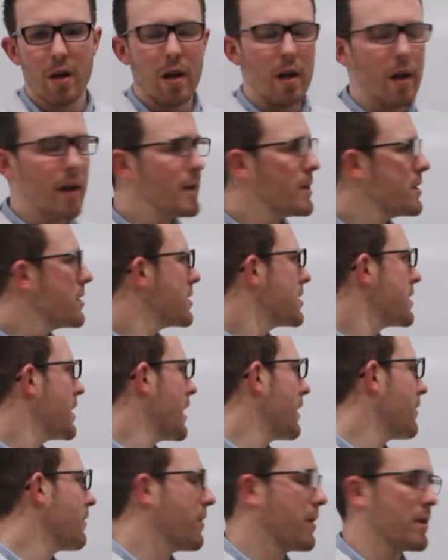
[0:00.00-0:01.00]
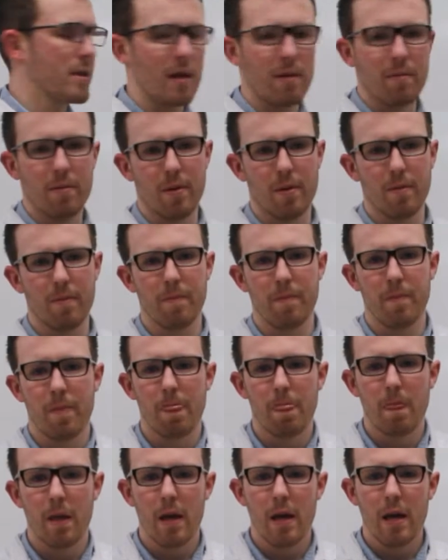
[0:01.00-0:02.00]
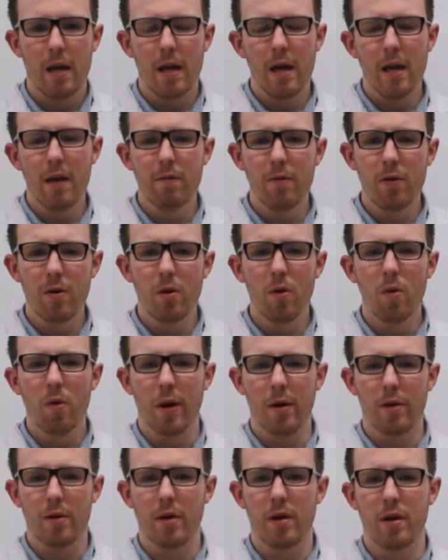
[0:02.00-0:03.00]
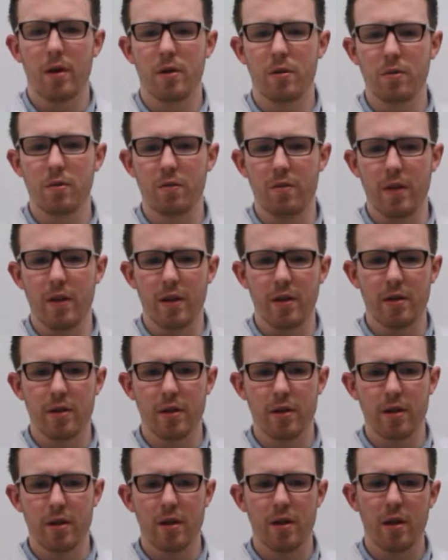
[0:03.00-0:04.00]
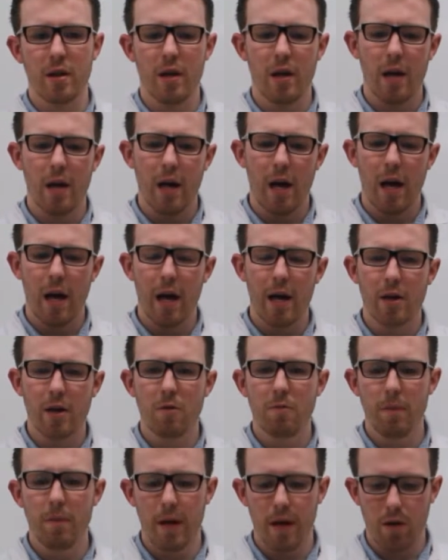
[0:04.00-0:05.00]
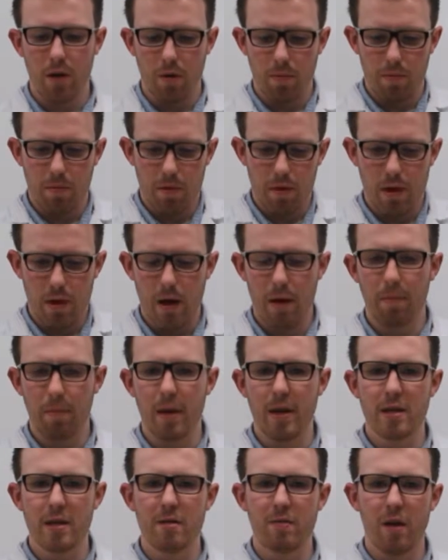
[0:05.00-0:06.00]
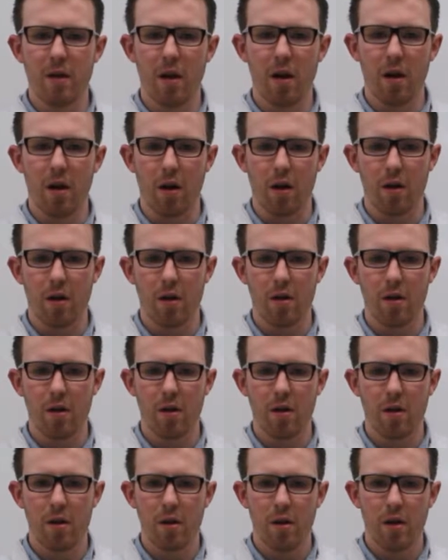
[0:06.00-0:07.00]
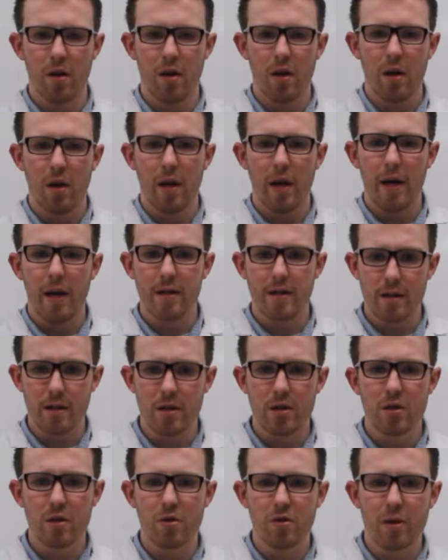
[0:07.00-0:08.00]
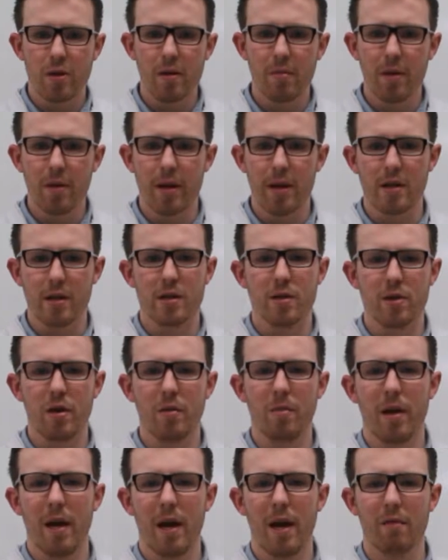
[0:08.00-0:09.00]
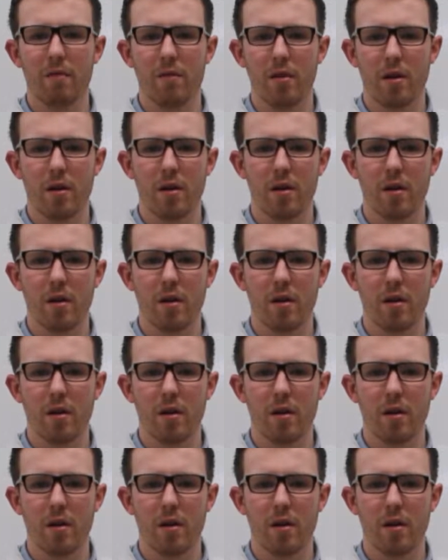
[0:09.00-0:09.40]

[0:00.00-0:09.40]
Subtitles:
Let's just take, for example, if you go out to a field and you pick up a piece of a log, it's extremely heavy.